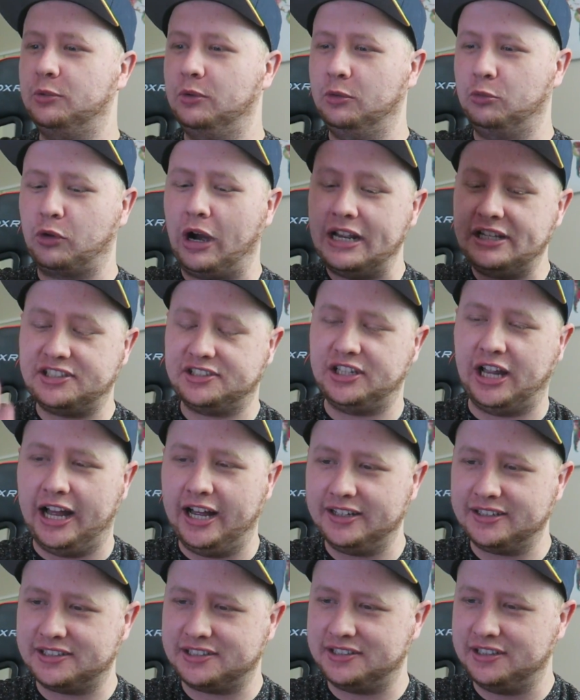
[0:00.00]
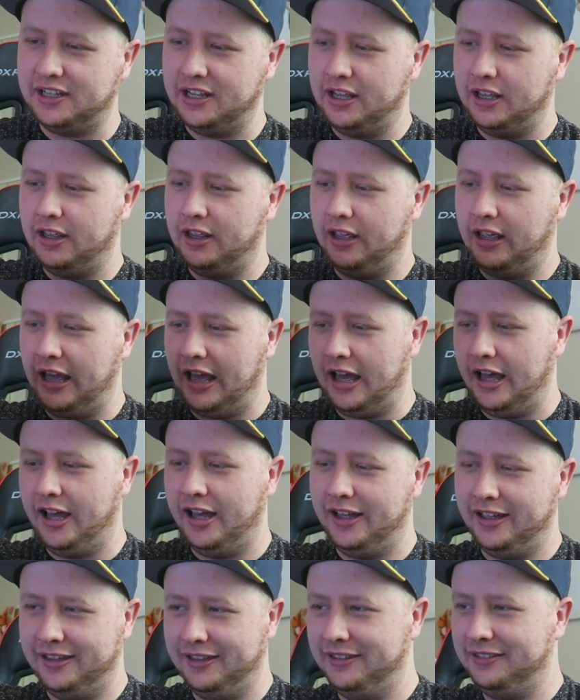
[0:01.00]
Race starts,
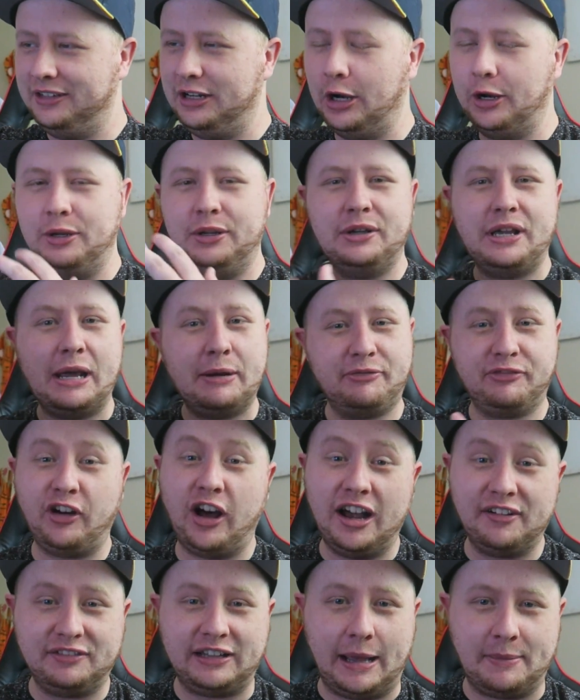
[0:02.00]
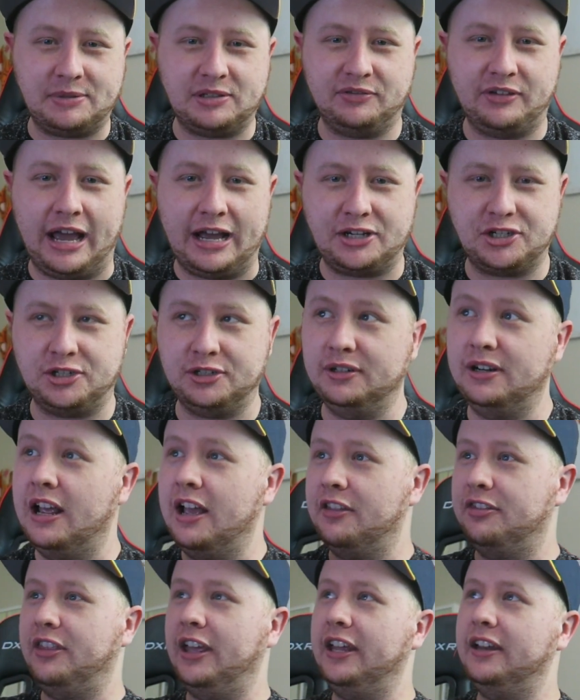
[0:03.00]
you know, you get 5 laps of action,
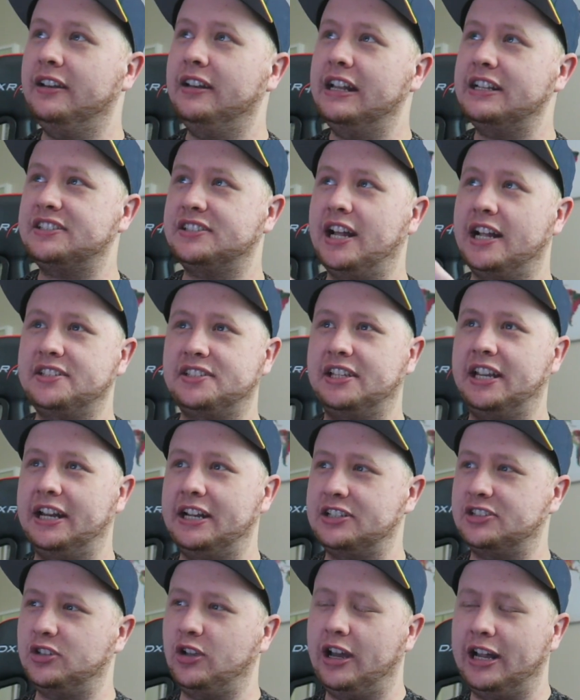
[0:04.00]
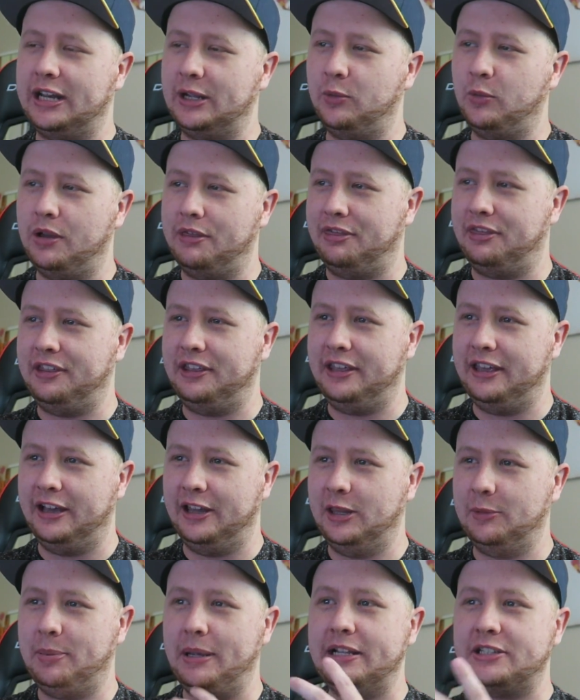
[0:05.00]
then it starts to get exciting with
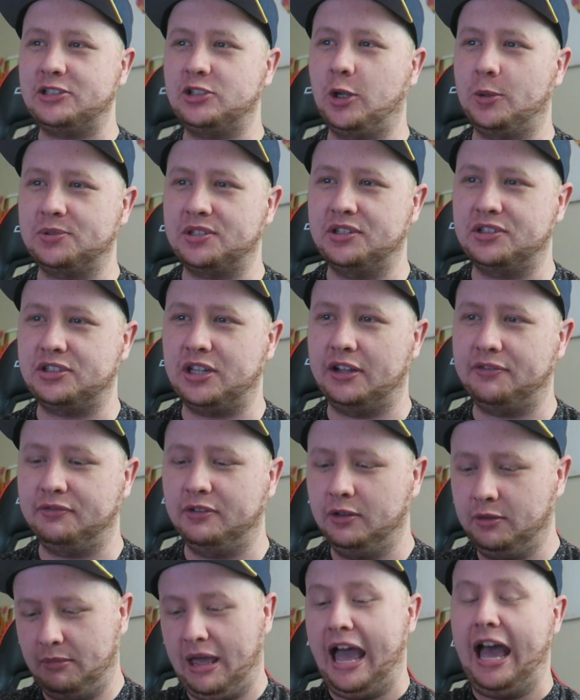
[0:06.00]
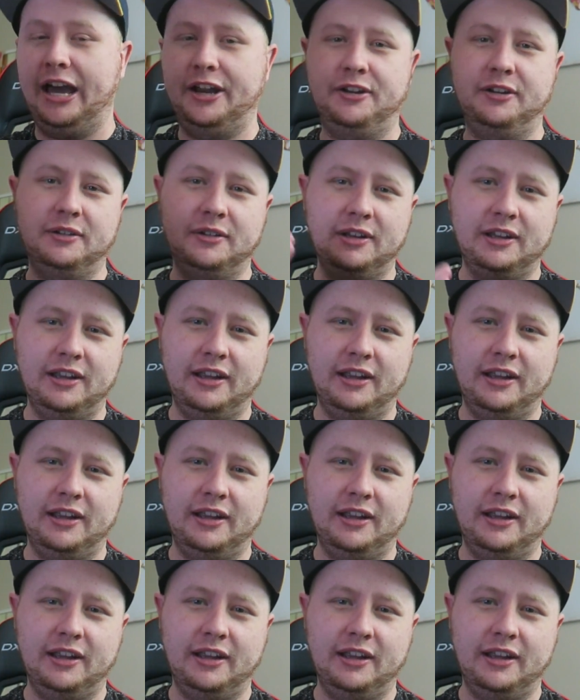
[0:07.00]
the pit stops and stuff. Ad.